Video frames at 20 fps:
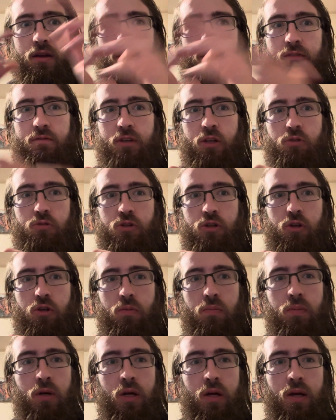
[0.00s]
of
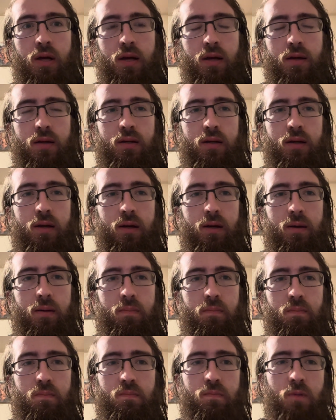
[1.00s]
YouTube.
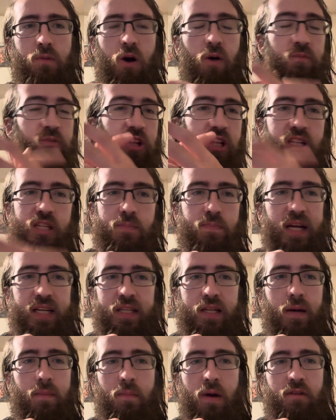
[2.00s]
Hopefully this picked
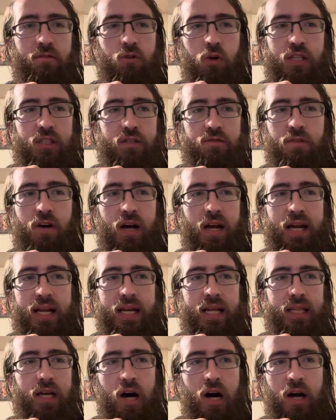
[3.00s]
up my voice fine
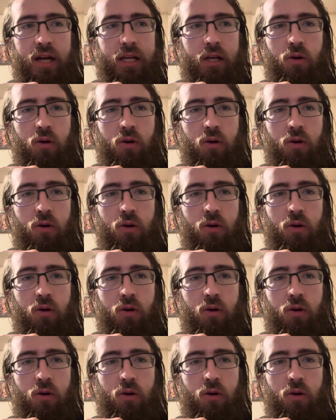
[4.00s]
and the audio